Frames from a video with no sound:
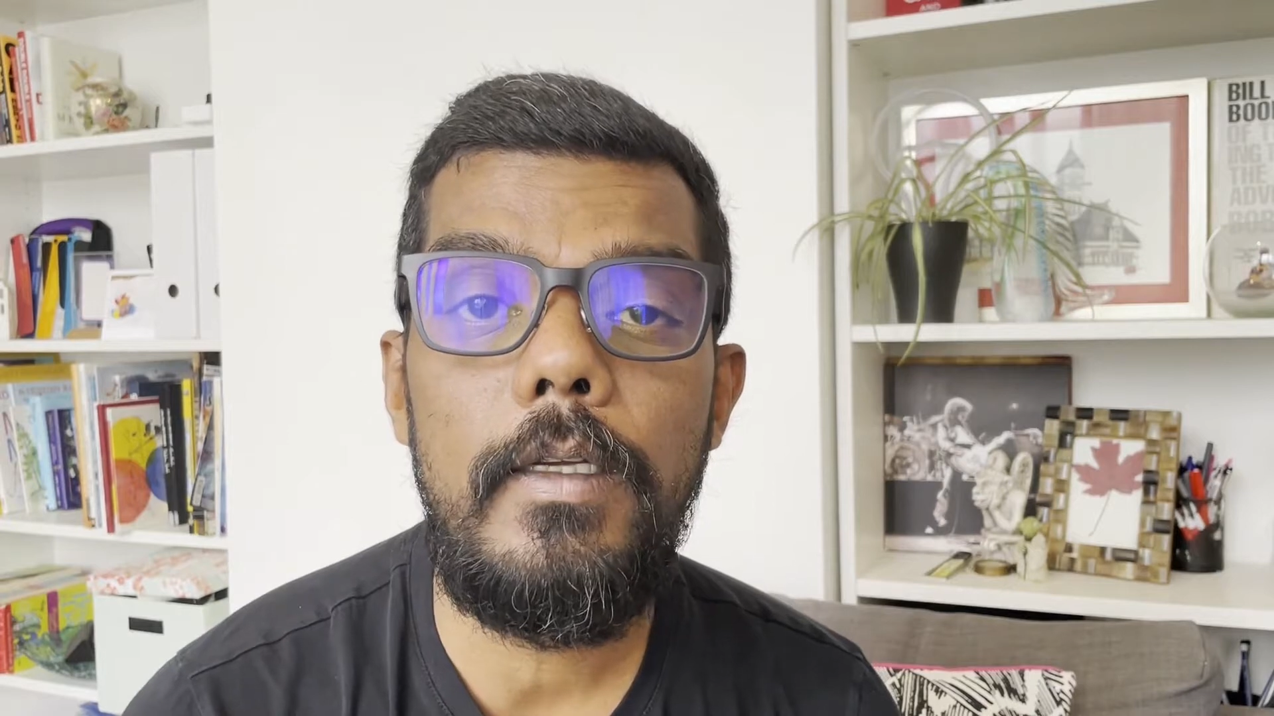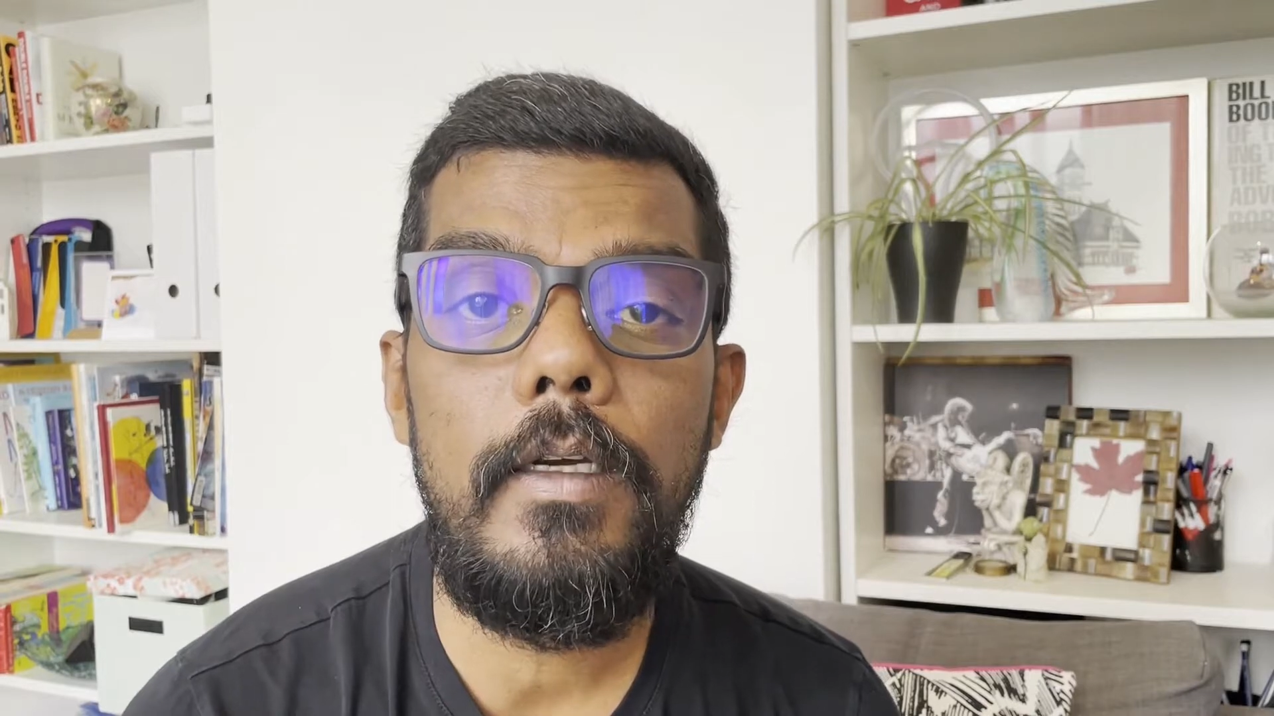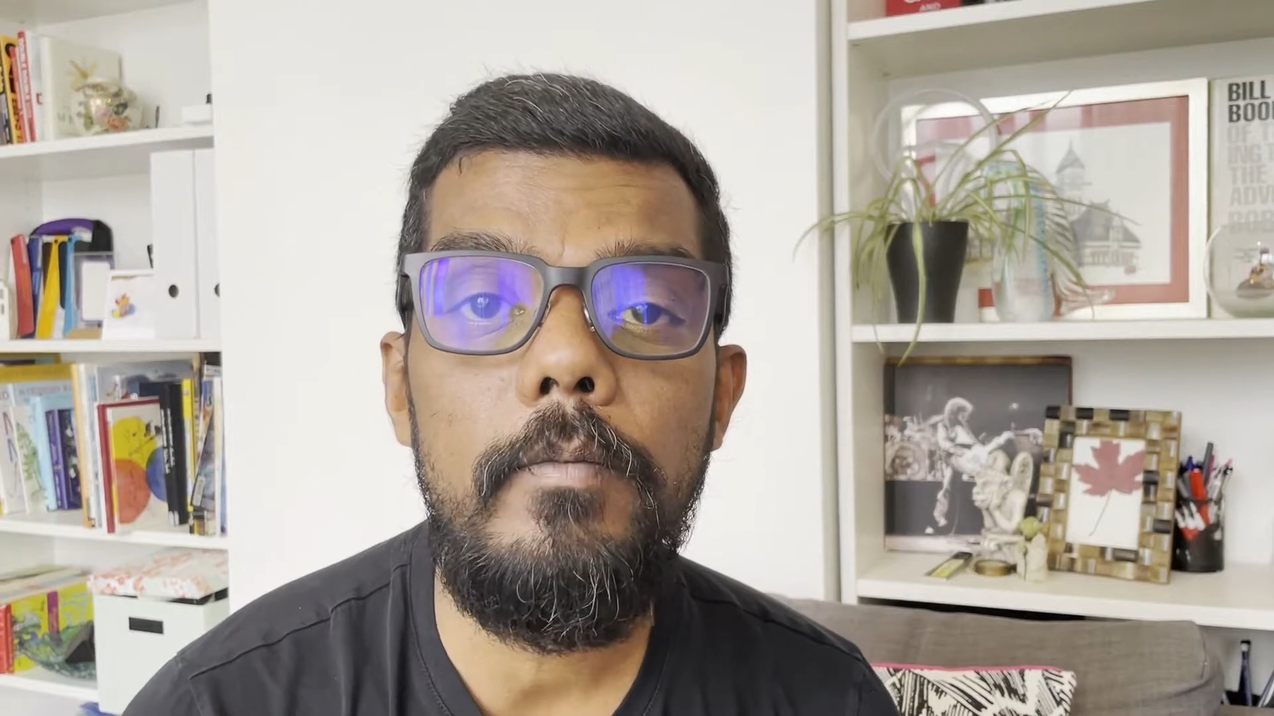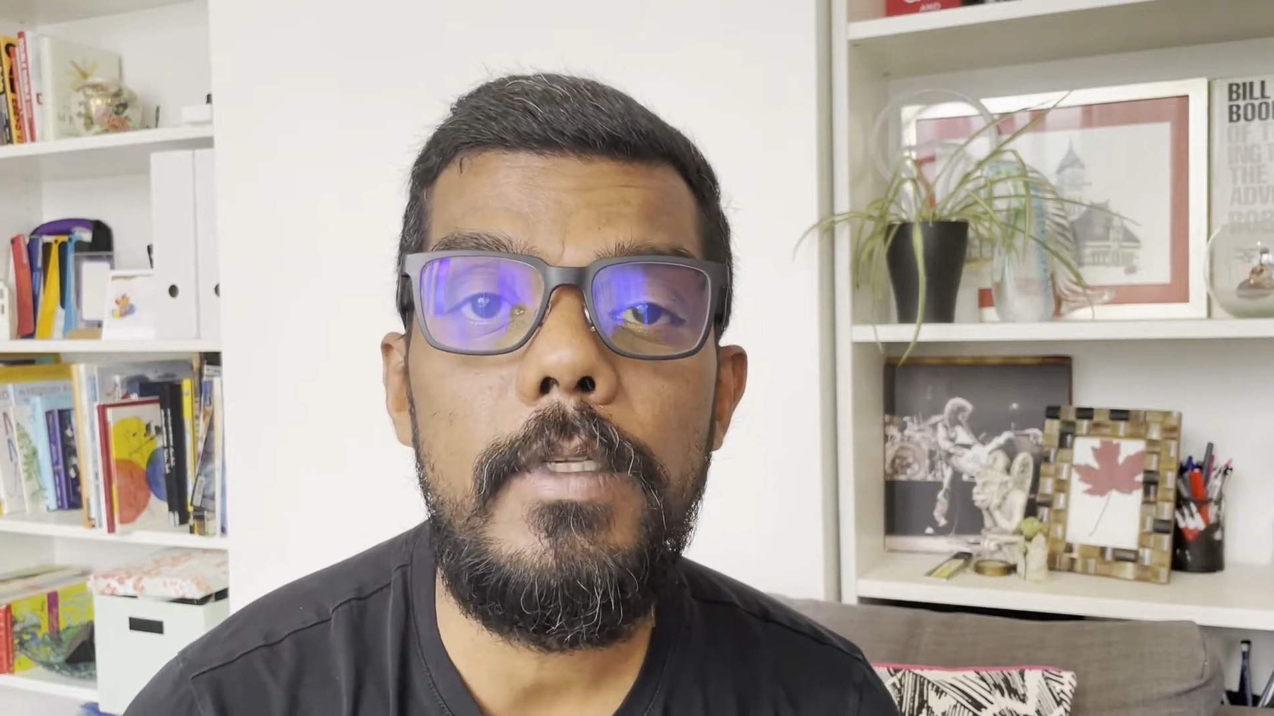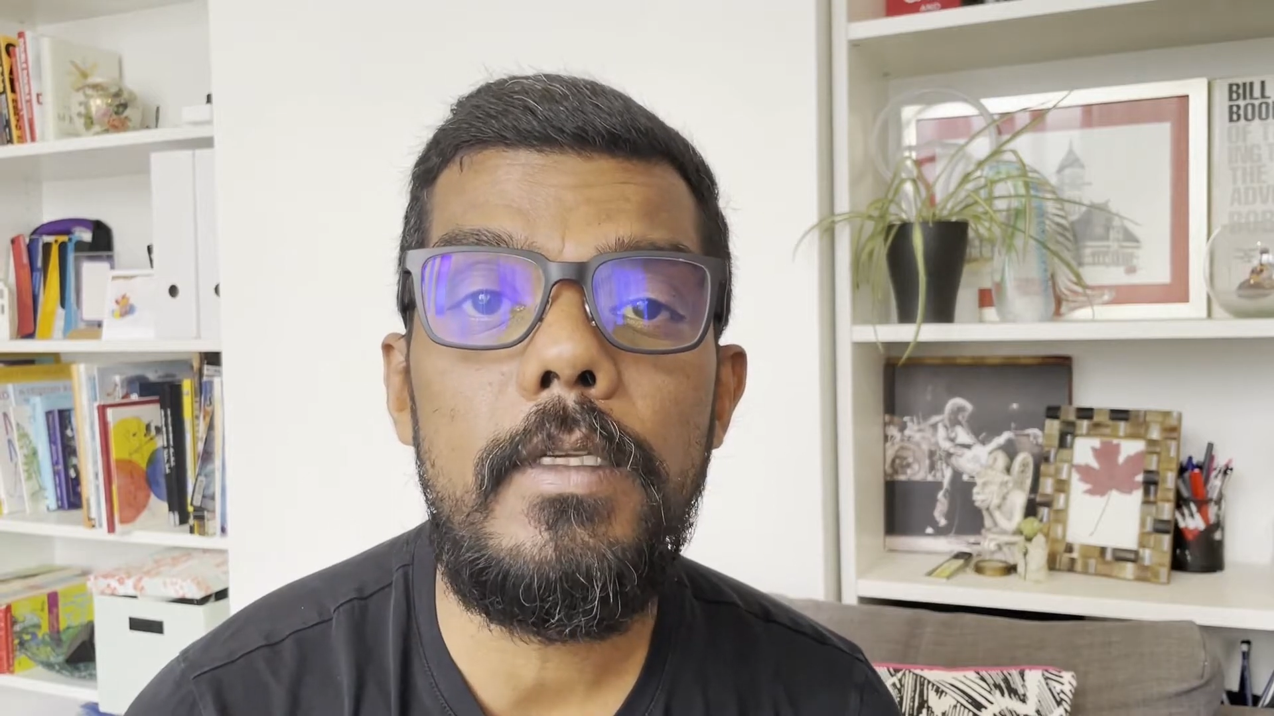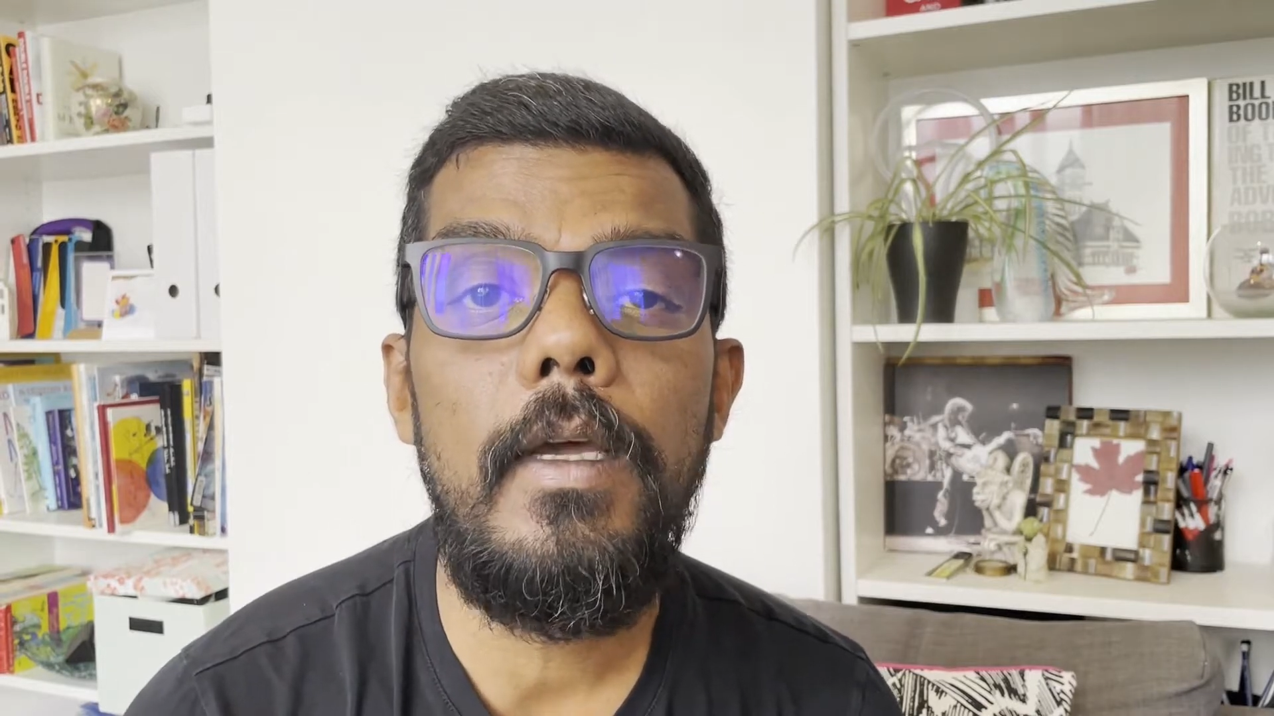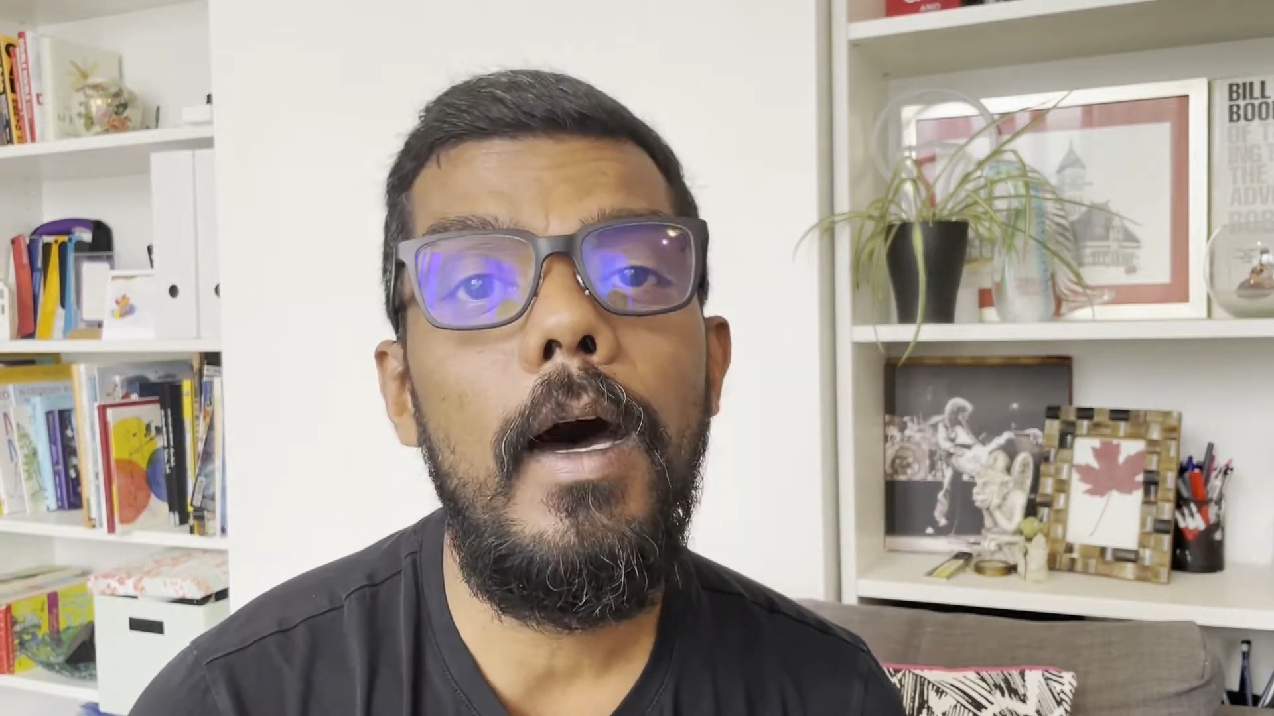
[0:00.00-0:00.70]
terms